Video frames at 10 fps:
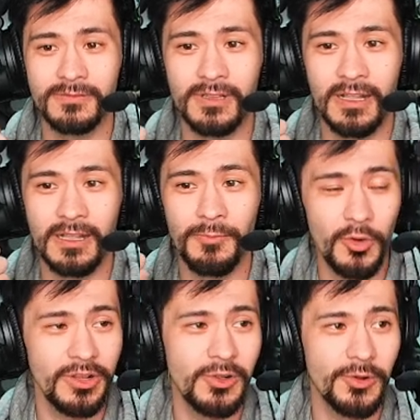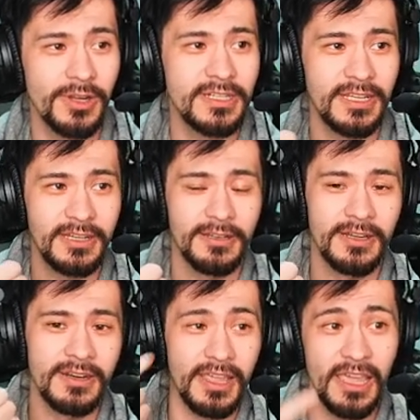Mordian Glory taking
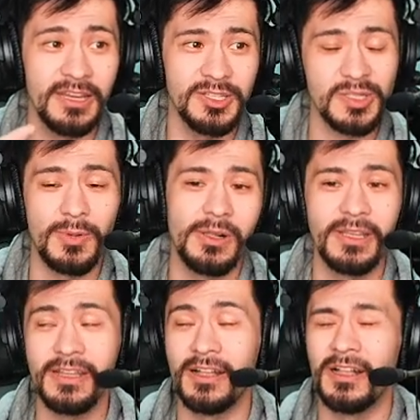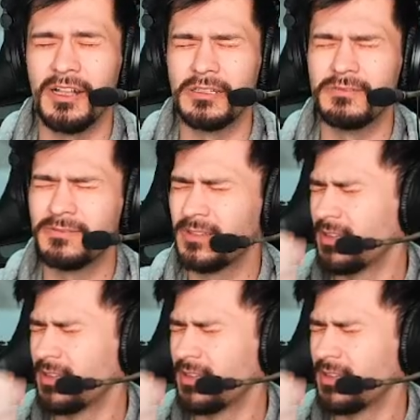on Aiden Smalley of